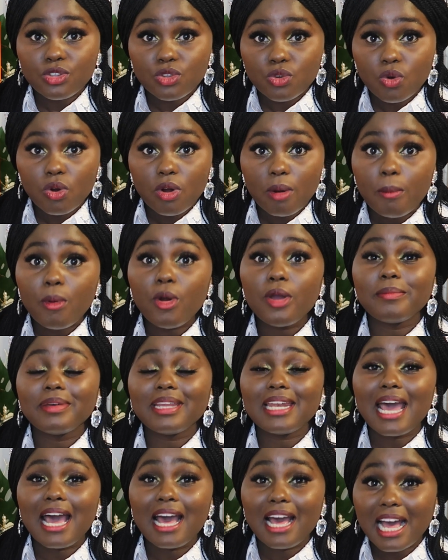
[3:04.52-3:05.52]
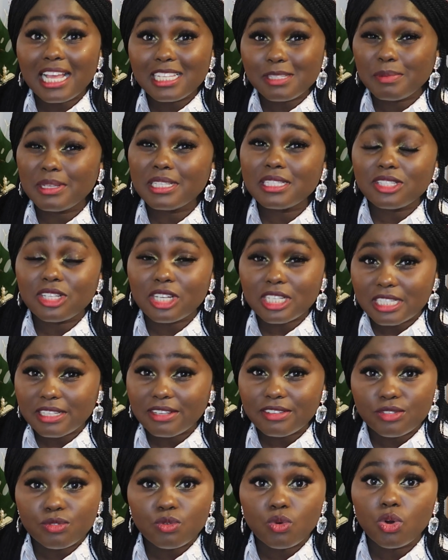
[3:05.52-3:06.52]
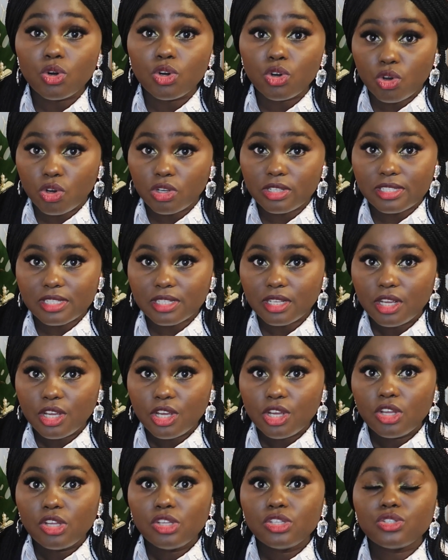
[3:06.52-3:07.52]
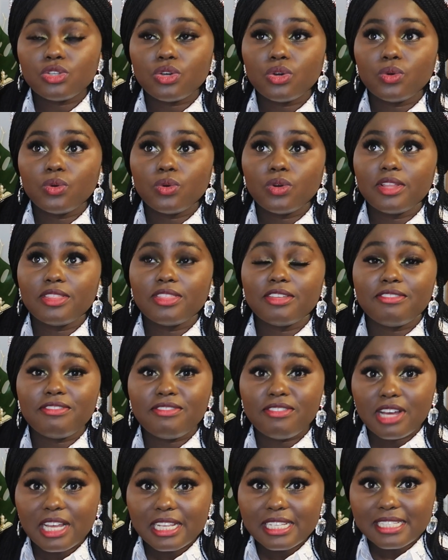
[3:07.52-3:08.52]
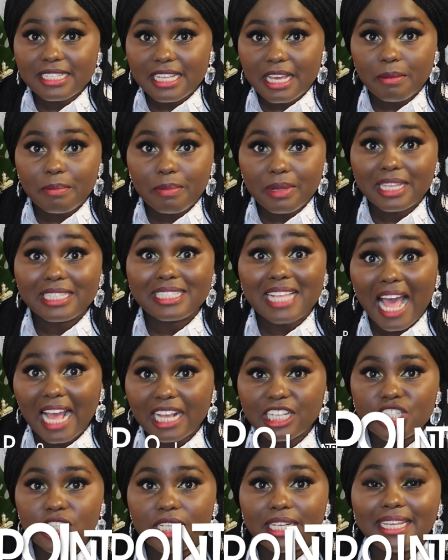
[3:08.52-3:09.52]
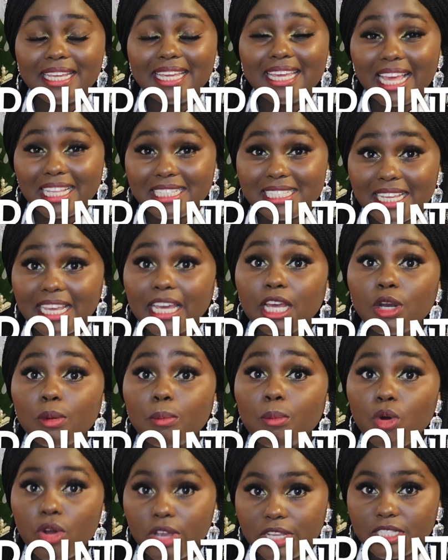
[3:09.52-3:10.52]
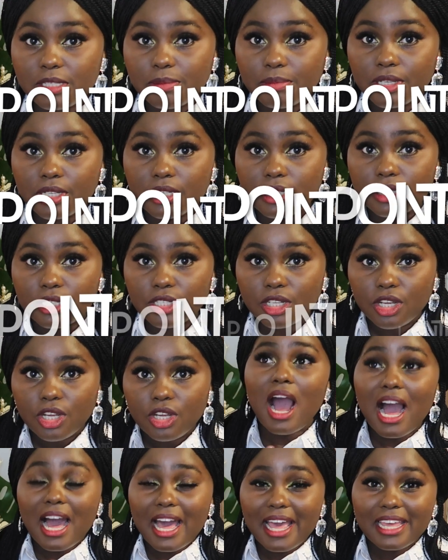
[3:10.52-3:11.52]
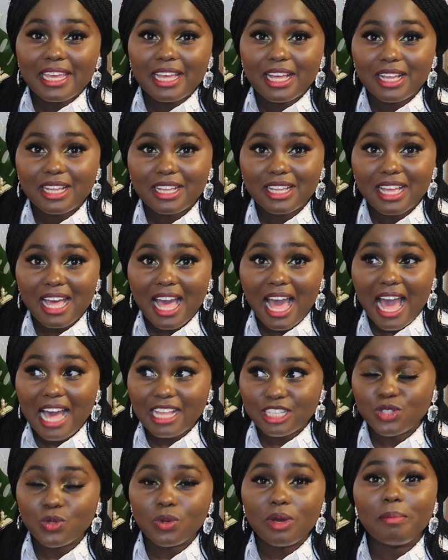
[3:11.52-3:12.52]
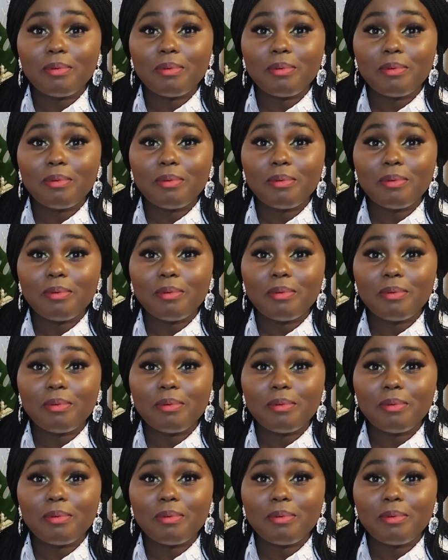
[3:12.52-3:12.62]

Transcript: your appointment has been successful or not. So the first step is actually getting an appointment. I had to